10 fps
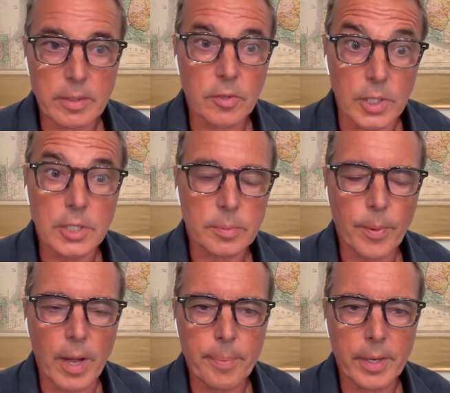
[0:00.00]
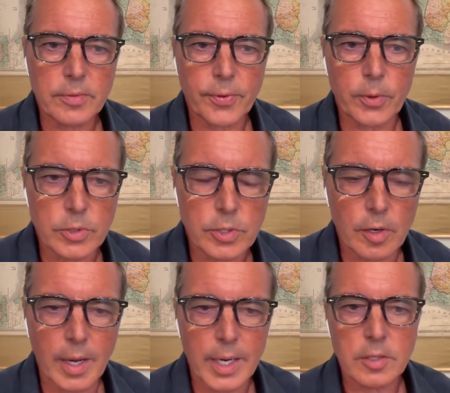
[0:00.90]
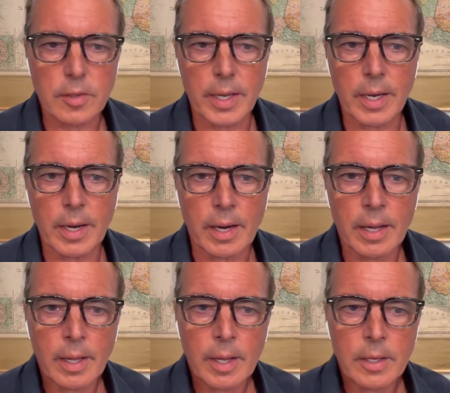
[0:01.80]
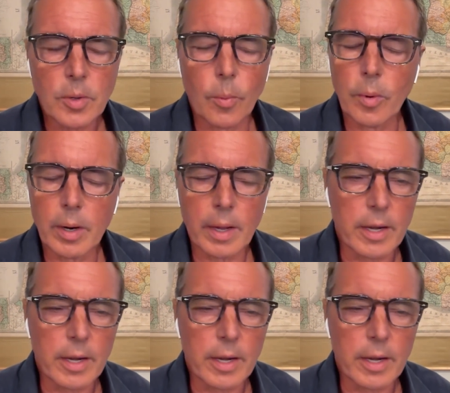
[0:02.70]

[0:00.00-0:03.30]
delicious plant-based foods to actually eat it. So we're